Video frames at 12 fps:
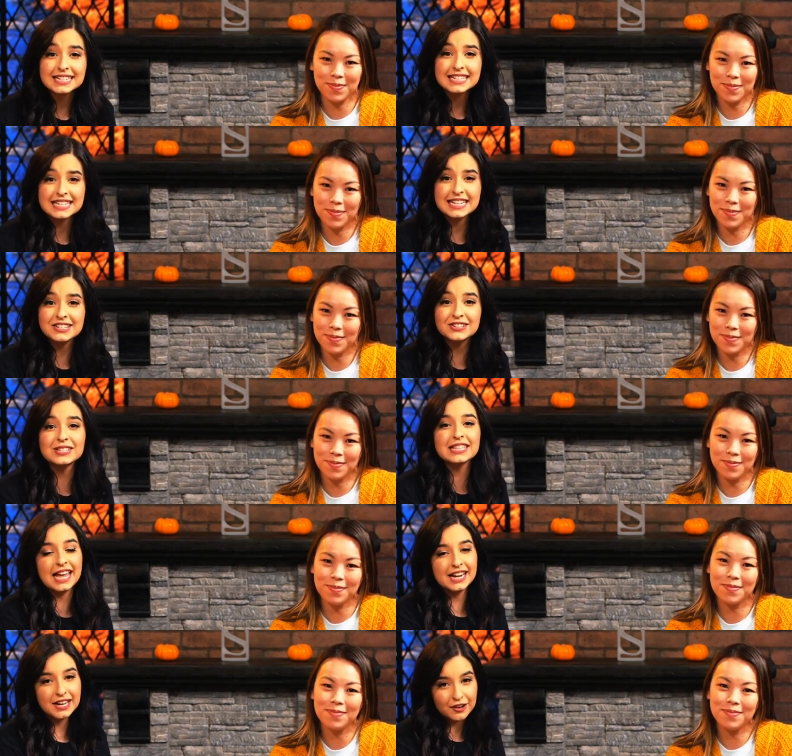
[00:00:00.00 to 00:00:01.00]
Speaker 1: deals
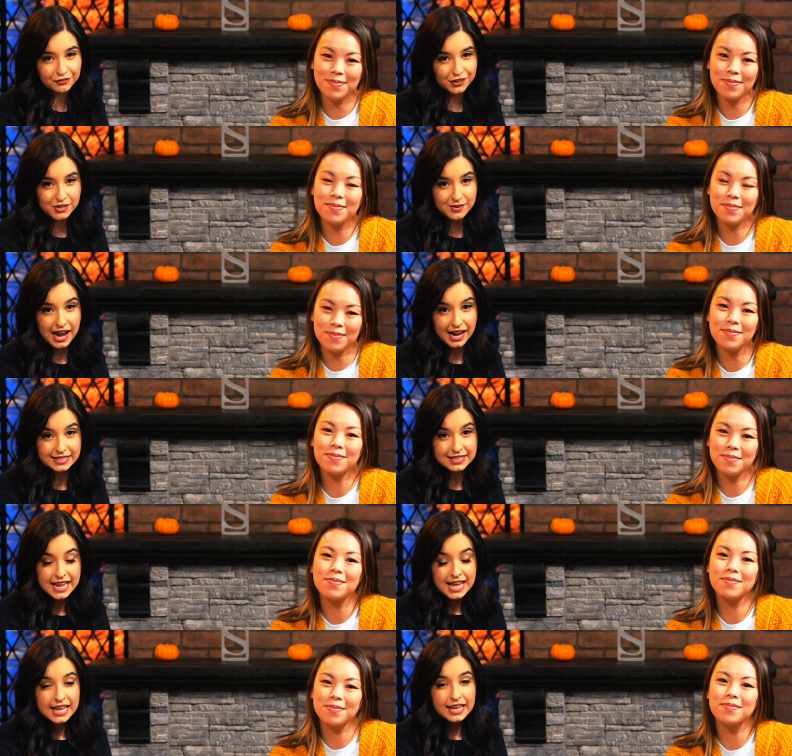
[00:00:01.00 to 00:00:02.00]
lined up for you guys.
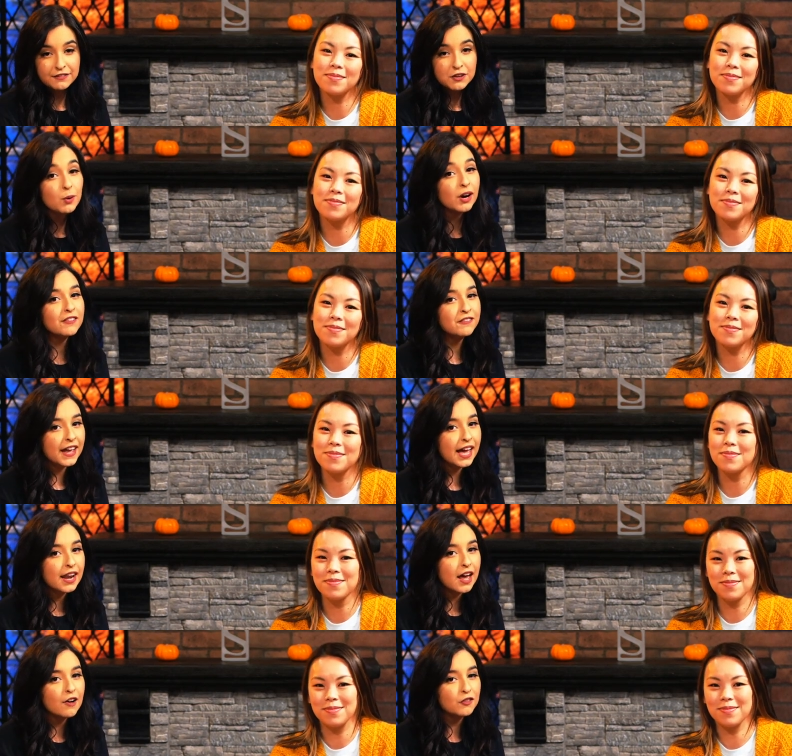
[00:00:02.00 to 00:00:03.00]
If you are a
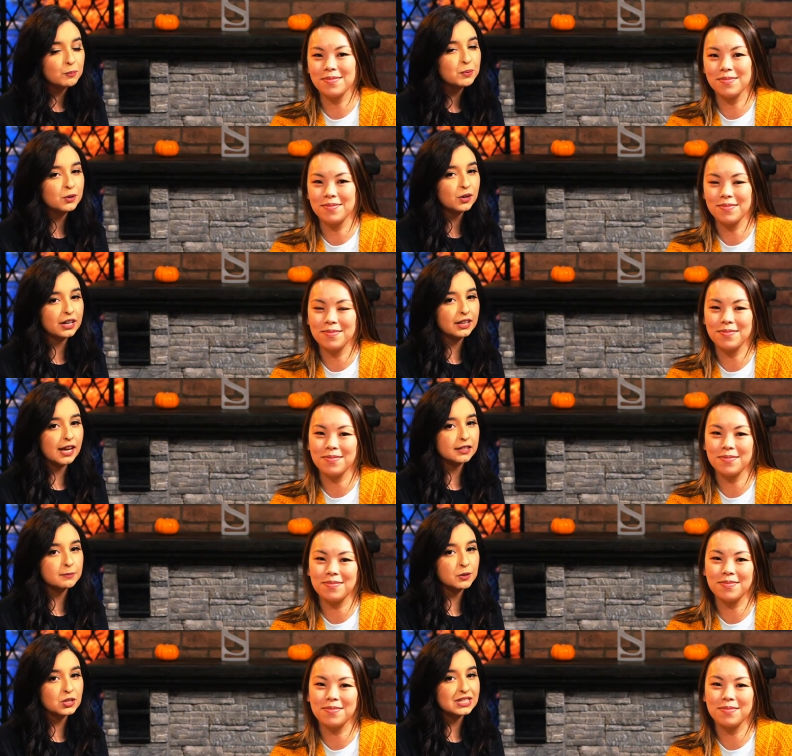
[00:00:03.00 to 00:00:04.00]
fan of the pewter
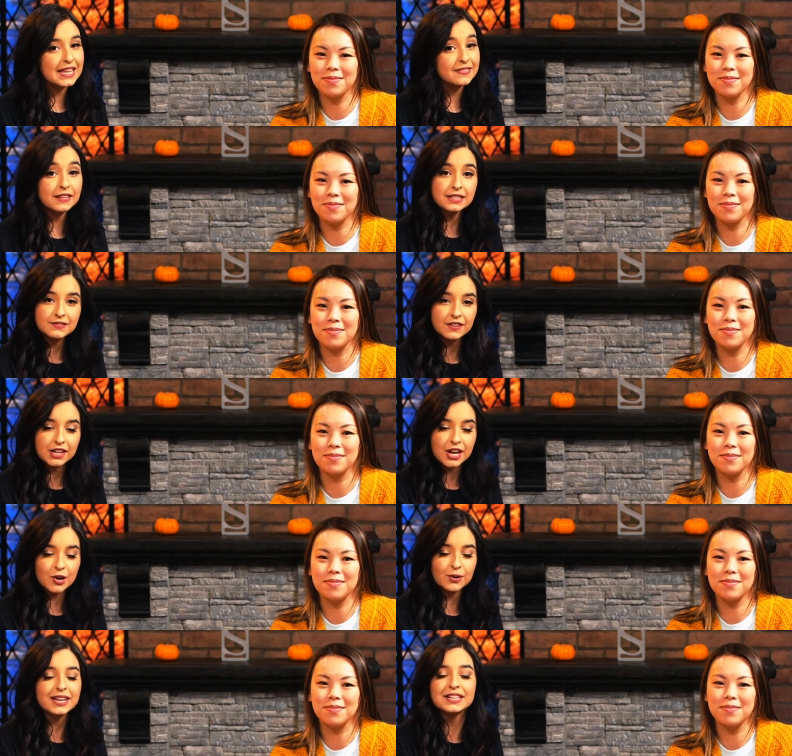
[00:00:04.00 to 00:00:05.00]
collectibles, then this
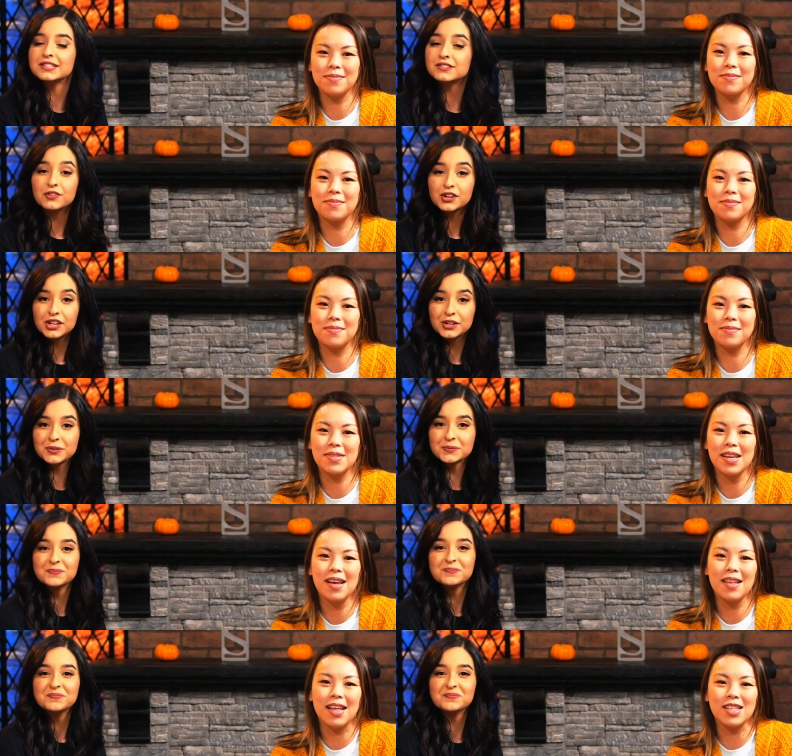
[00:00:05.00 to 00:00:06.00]
video is for you.
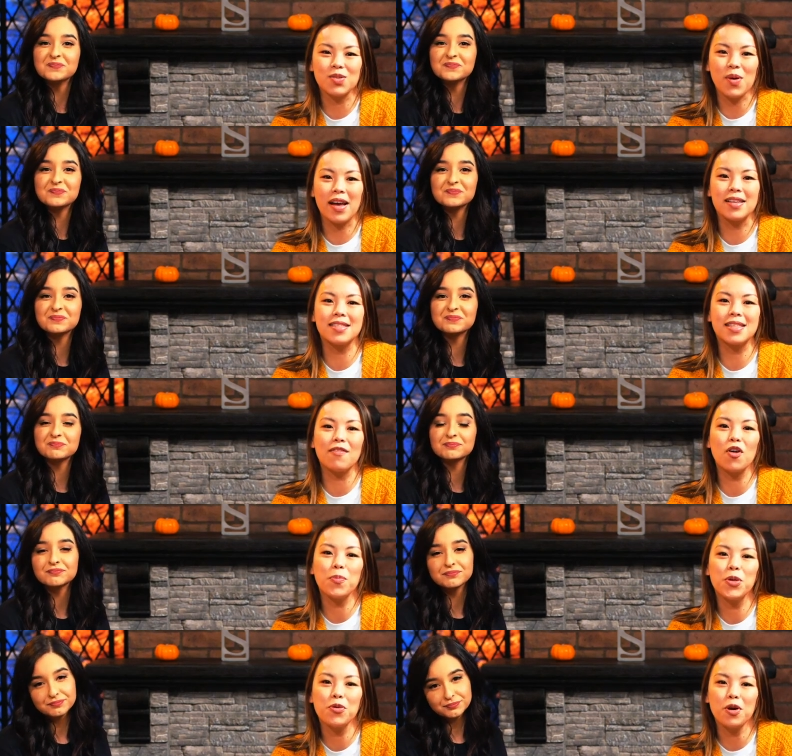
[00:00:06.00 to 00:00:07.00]
Speaker 2: That's right. Several
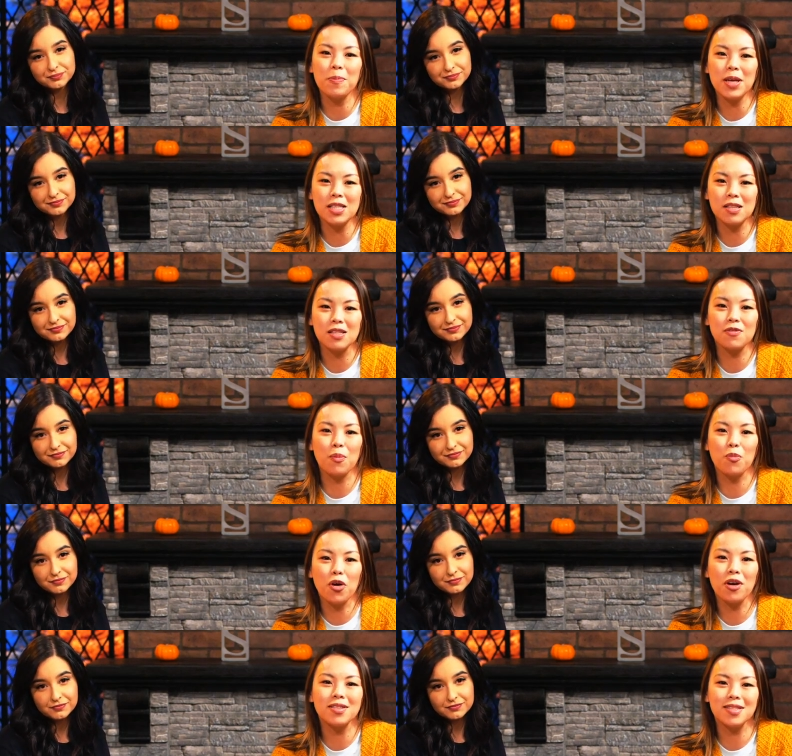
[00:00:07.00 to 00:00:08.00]
pewter pieces from
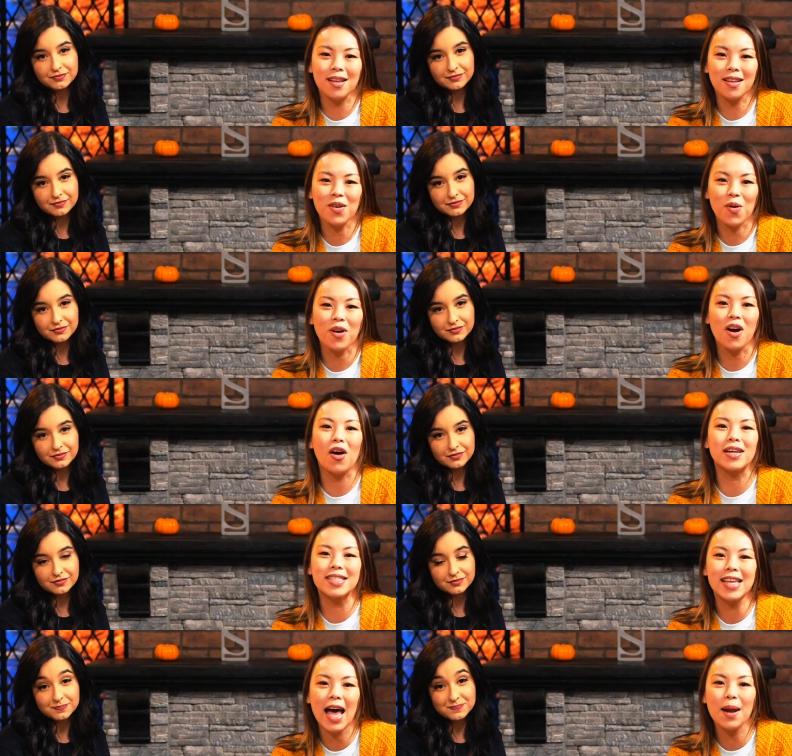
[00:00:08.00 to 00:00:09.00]
Royal Selangor are
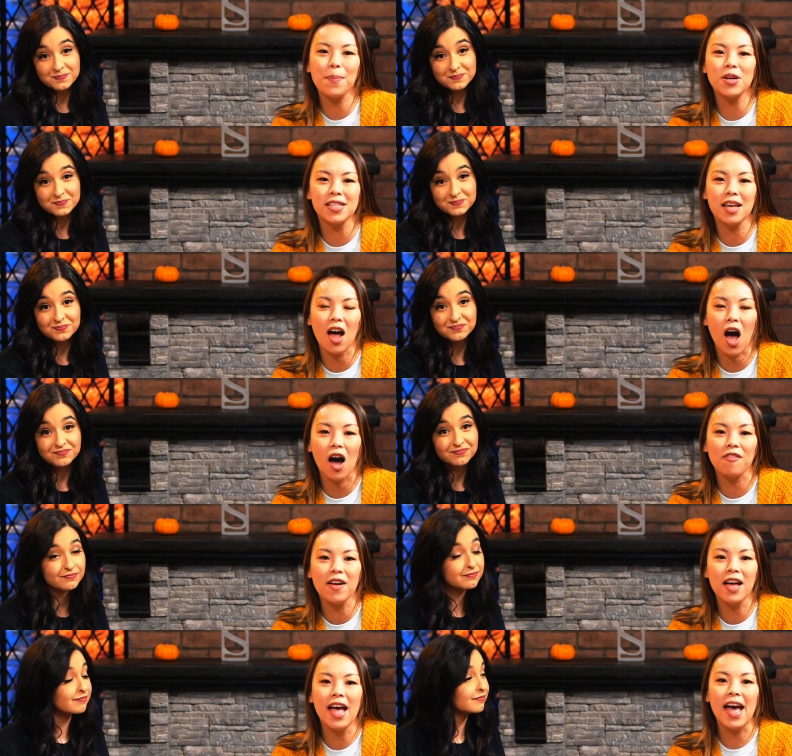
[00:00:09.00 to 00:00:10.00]
10% off
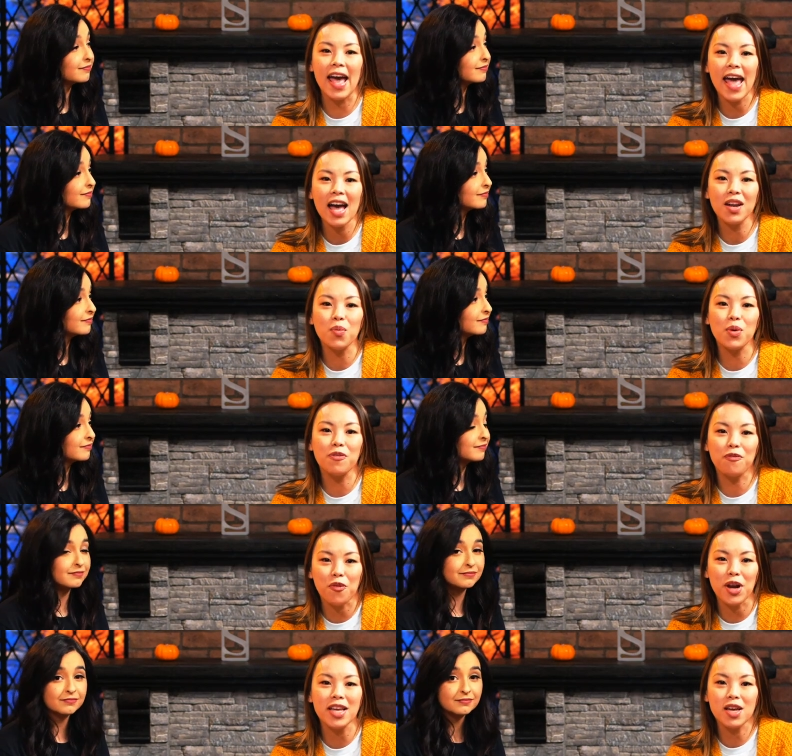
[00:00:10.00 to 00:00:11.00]
and with
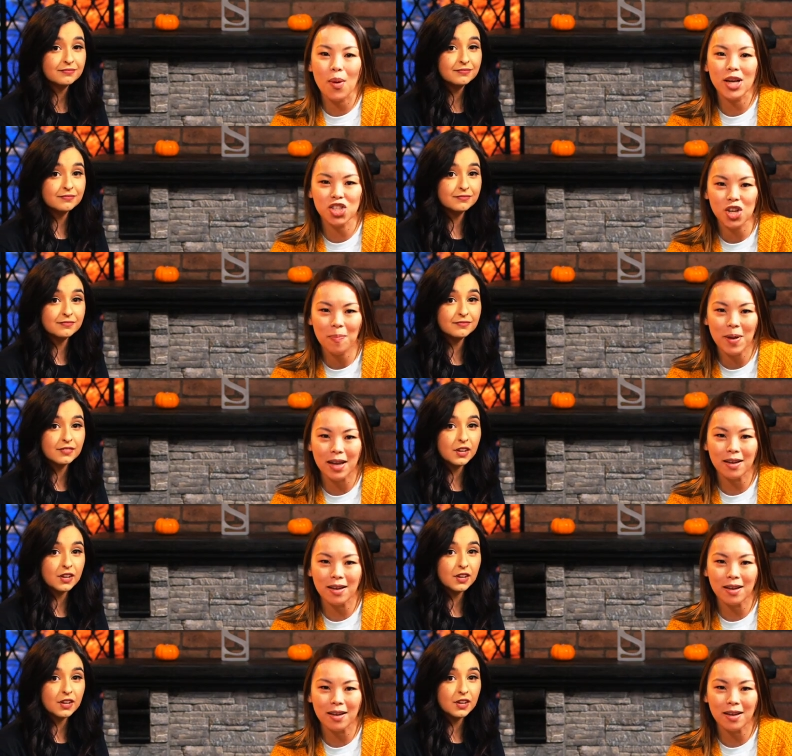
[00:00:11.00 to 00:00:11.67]
free US shipping.